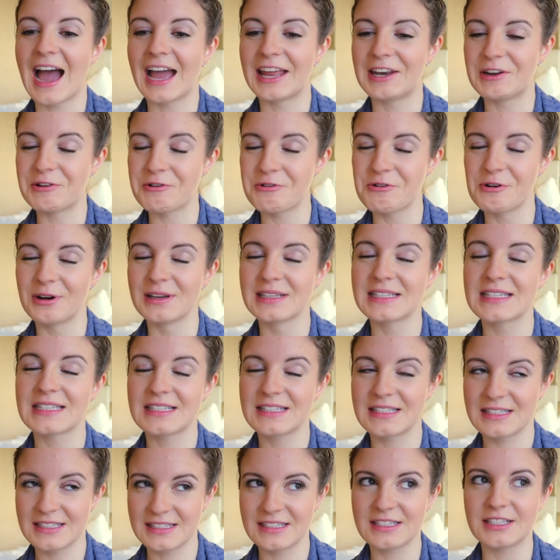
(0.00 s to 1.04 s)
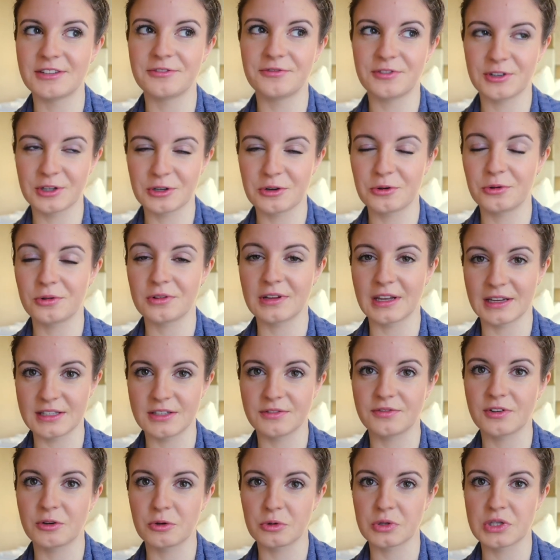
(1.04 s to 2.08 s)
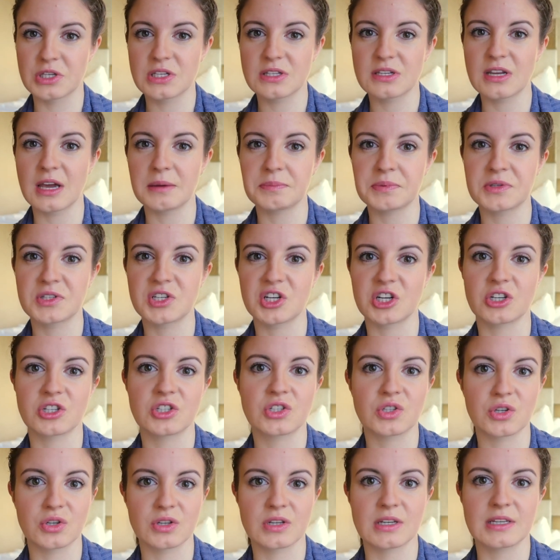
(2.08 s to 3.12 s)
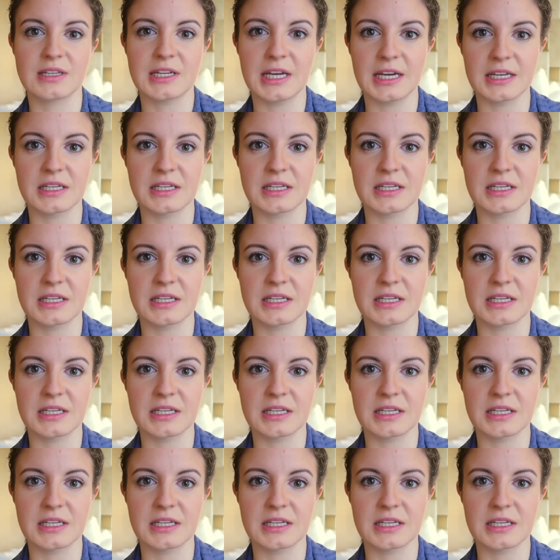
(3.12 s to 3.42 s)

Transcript: I know it's difficult, like difficult steps. There are certain